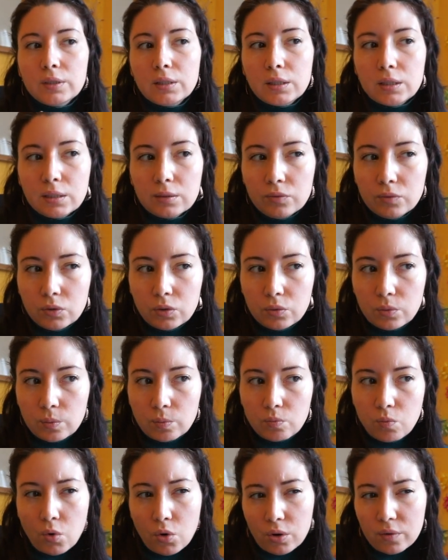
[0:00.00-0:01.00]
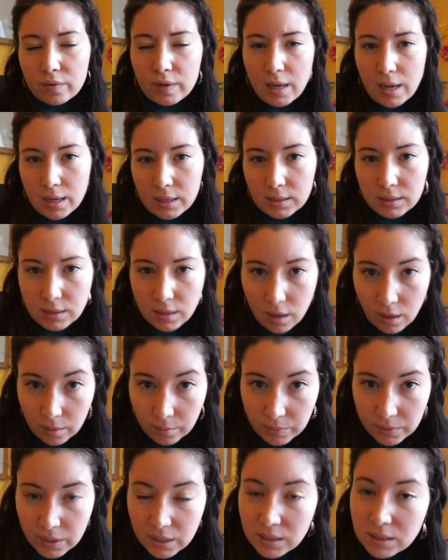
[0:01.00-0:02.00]
give you more of a heads
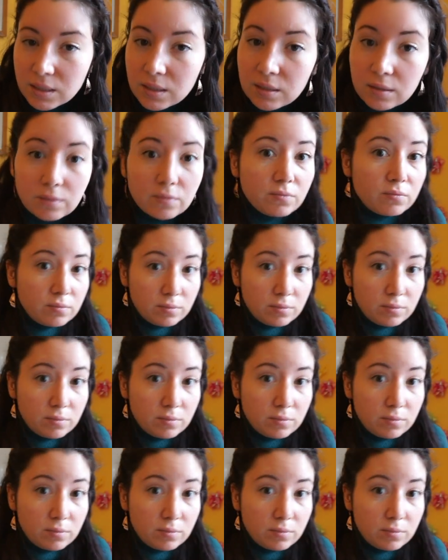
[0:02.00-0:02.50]
up than